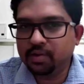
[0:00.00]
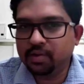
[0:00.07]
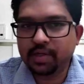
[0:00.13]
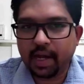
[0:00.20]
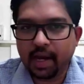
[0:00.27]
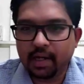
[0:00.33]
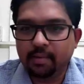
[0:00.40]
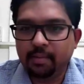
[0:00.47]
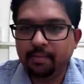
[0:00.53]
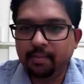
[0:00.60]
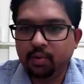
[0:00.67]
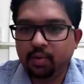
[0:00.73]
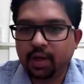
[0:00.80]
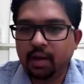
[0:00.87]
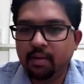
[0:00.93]
product
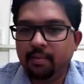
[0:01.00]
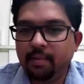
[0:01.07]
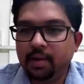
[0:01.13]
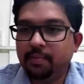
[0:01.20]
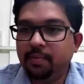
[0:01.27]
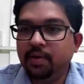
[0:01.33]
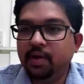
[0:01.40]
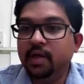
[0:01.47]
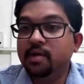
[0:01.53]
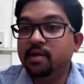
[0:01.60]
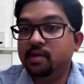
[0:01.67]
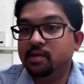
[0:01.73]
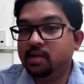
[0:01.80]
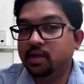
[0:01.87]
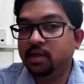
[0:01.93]
side, okay? But
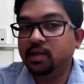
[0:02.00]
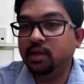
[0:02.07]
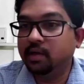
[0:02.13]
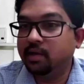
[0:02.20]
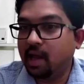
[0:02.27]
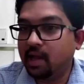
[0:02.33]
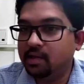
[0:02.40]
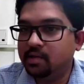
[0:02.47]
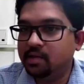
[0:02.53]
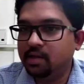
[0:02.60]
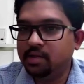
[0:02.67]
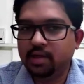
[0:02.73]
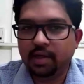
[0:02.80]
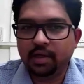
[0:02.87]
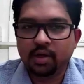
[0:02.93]
we are interested in the
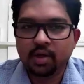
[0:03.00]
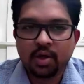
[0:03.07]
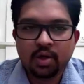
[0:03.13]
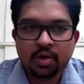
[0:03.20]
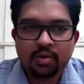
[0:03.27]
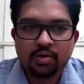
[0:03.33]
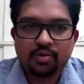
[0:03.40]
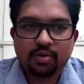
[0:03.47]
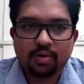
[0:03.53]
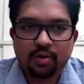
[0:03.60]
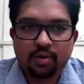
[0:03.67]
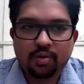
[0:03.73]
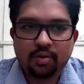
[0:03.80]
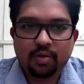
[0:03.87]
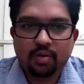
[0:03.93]
transition state.
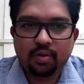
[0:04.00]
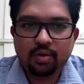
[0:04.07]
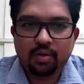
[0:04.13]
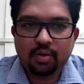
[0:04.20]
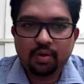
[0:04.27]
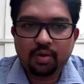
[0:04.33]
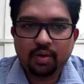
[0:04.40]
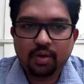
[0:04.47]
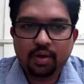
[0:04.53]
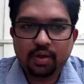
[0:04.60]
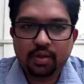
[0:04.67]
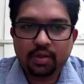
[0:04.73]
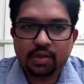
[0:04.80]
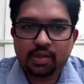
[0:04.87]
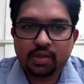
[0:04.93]
So
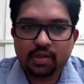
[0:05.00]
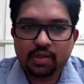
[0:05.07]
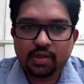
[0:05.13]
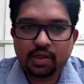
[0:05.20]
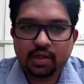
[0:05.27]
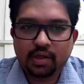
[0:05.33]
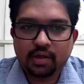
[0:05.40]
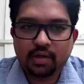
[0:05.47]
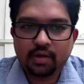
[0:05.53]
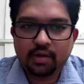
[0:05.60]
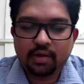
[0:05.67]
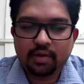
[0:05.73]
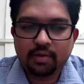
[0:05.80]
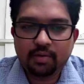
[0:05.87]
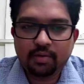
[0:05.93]
this is
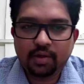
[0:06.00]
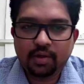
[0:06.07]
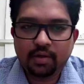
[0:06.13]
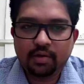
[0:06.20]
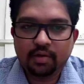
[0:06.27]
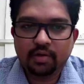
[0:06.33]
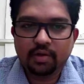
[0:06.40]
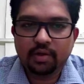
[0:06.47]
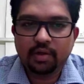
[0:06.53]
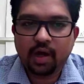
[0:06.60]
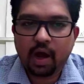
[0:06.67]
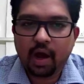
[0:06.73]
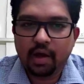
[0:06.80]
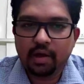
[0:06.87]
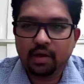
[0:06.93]
the, you know, here
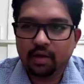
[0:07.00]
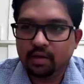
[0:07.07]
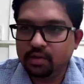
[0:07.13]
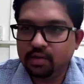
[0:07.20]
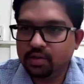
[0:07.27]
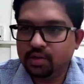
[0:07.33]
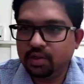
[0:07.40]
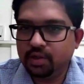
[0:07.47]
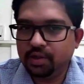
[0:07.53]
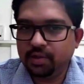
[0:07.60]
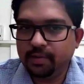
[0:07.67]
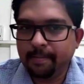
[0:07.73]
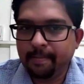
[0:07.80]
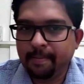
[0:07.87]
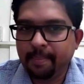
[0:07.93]
the high
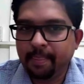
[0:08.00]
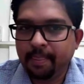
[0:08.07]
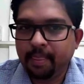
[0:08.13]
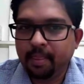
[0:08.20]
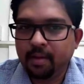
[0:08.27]
energy,